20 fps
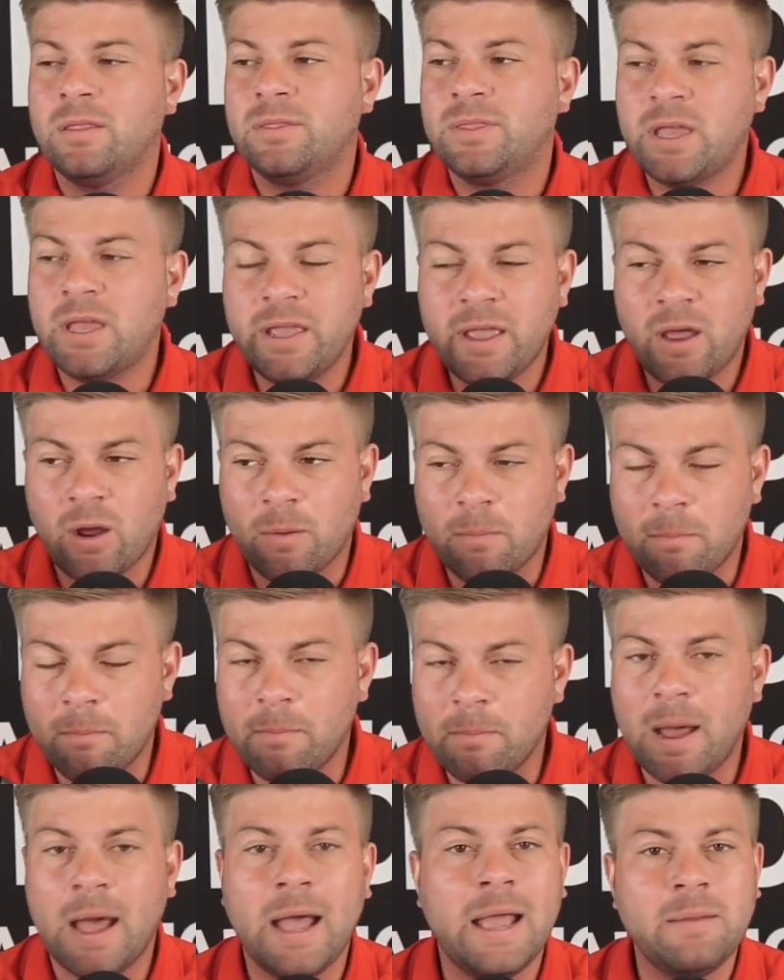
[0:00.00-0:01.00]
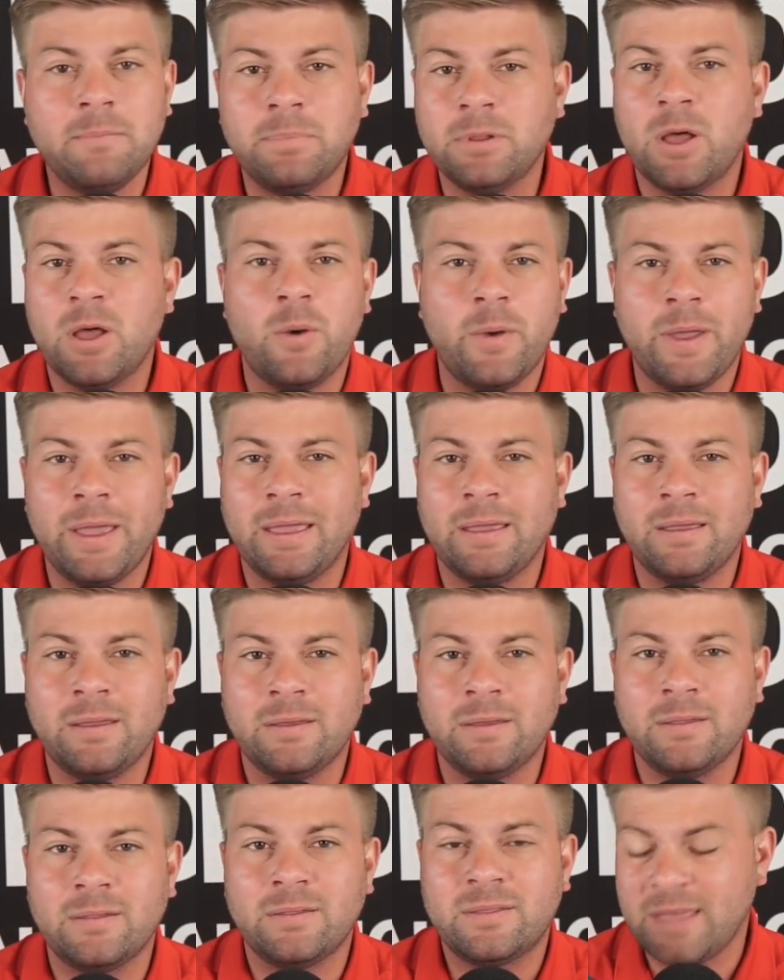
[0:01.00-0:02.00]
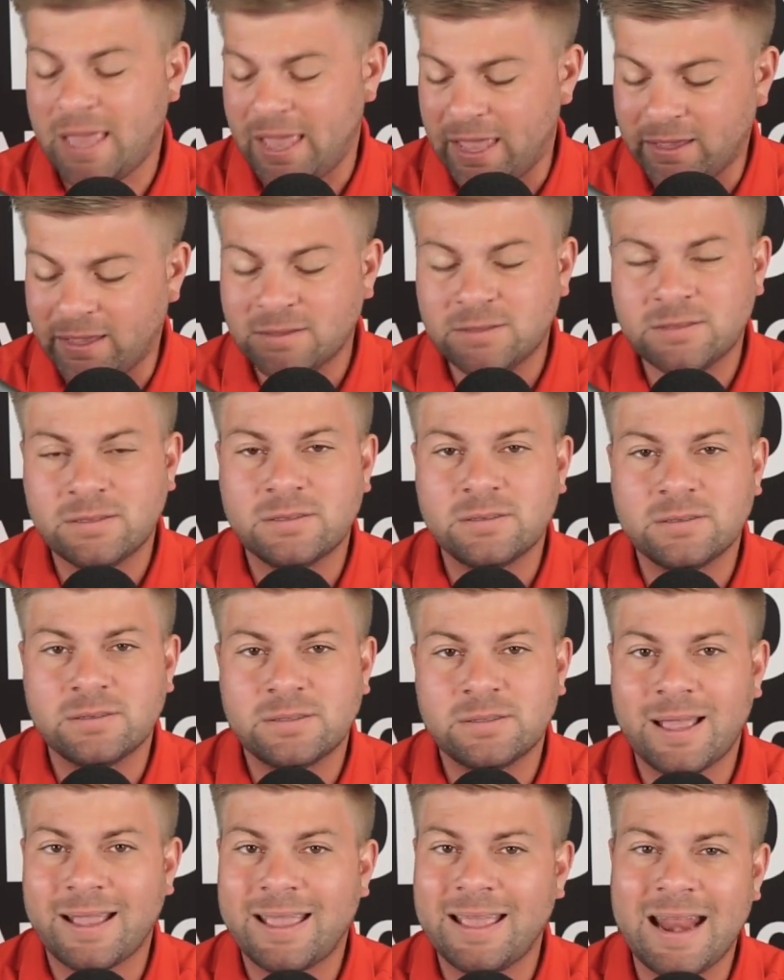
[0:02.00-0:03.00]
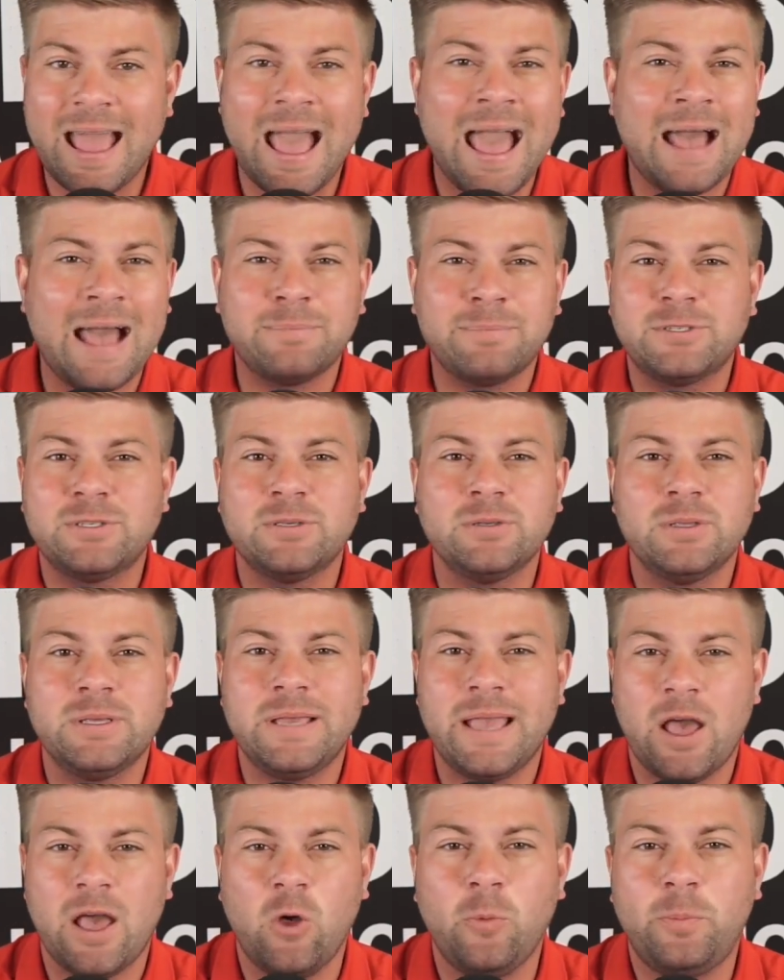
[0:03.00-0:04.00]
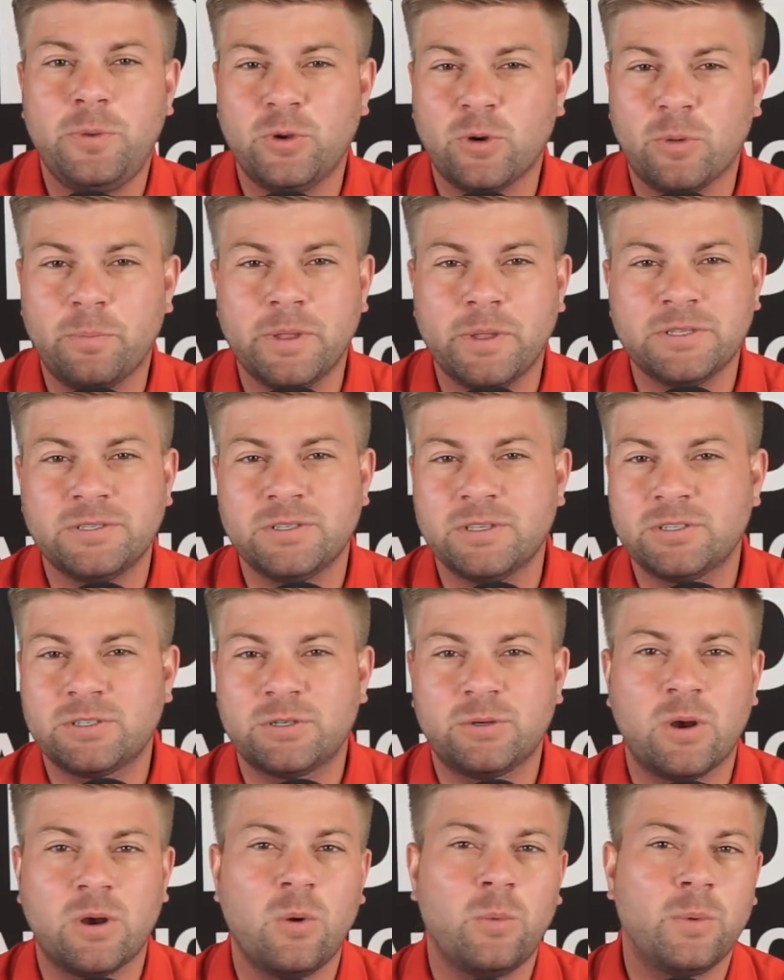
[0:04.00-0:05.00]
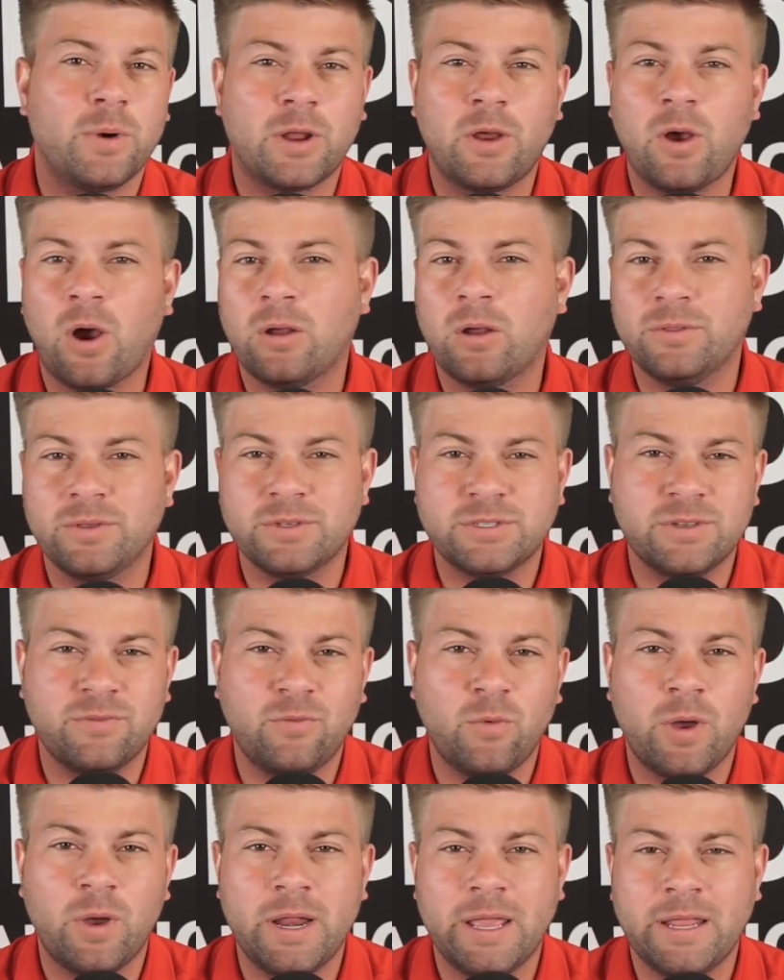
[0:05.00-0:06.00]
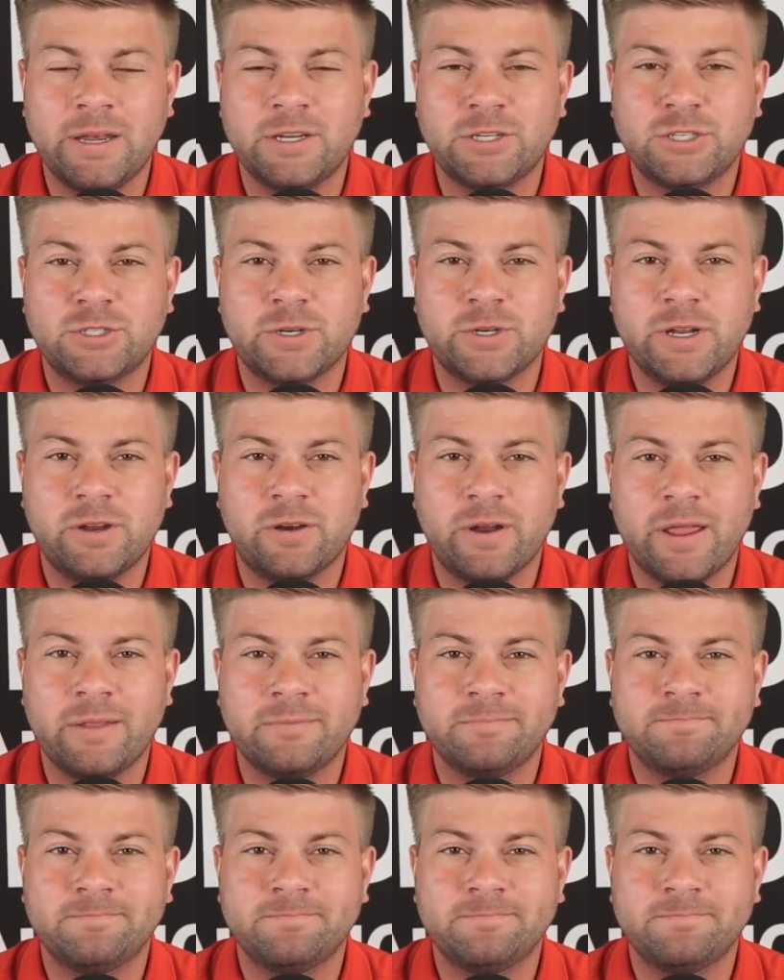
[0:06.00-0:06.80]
they are mind-blowing things that can absolutely help your business grow regardless of what industry you're in.